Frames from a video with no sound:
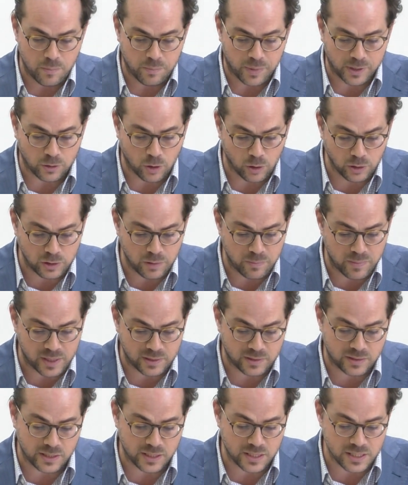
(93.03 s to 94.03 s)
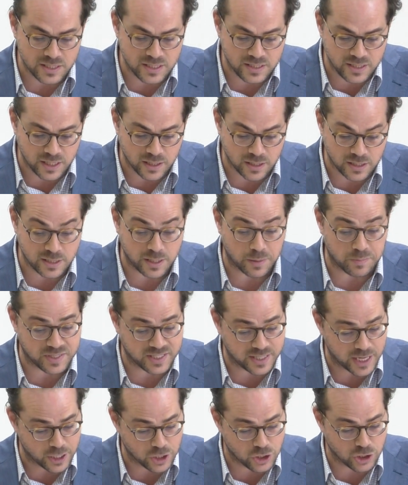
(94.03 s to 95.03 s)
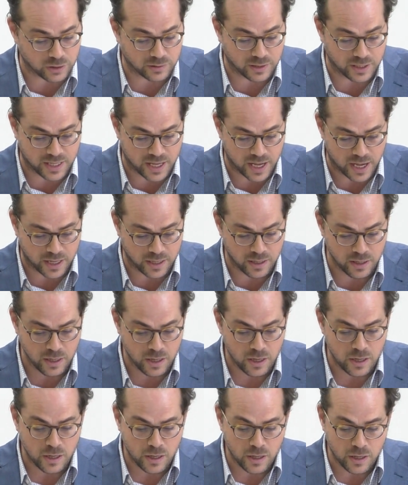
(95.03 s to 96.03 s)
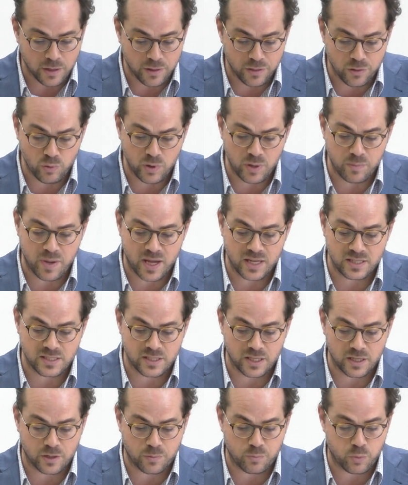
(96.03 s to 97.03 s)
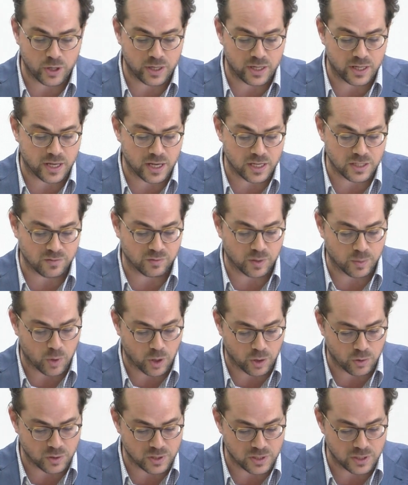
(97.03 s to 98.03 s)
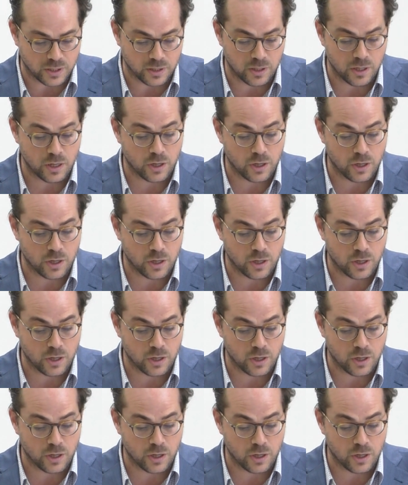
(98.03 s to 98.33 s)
but ultimately still substantial decay in three basic predicates of democracy: